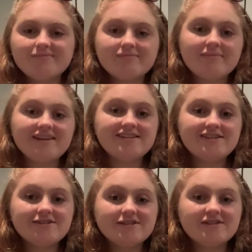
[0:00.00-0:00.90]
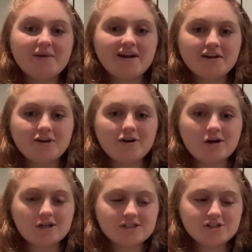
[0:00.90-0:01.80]
My sister is back in
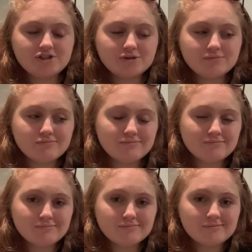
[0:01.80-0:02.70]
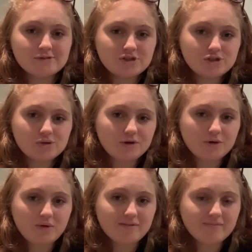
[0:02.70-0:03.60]
college, so I
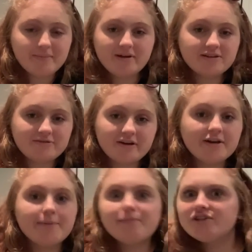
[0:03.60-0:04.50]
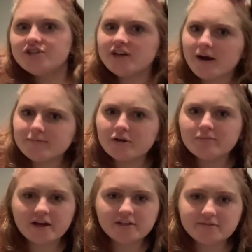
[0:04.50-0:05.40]
don't have my best friend, but she comes home
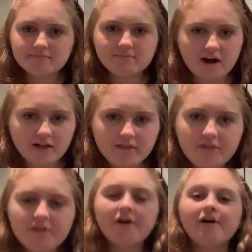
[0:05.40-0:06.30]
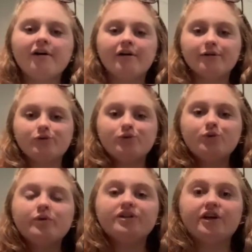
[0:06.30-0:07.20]
next month. I'm
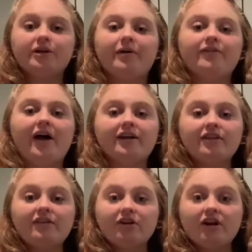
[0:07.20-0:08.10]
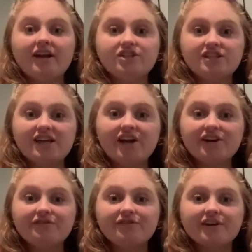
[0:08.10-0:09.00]
super excited about that. And she's at
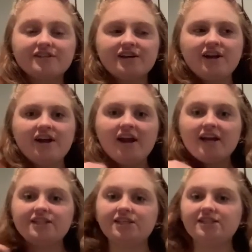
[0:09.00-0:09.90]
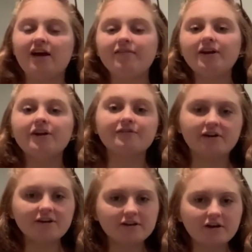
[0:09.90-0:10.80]
her first, and she's having her
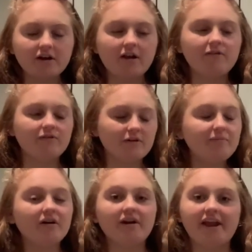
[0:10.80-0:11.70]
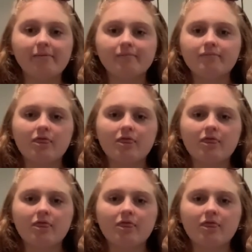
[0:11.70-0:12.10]
football game.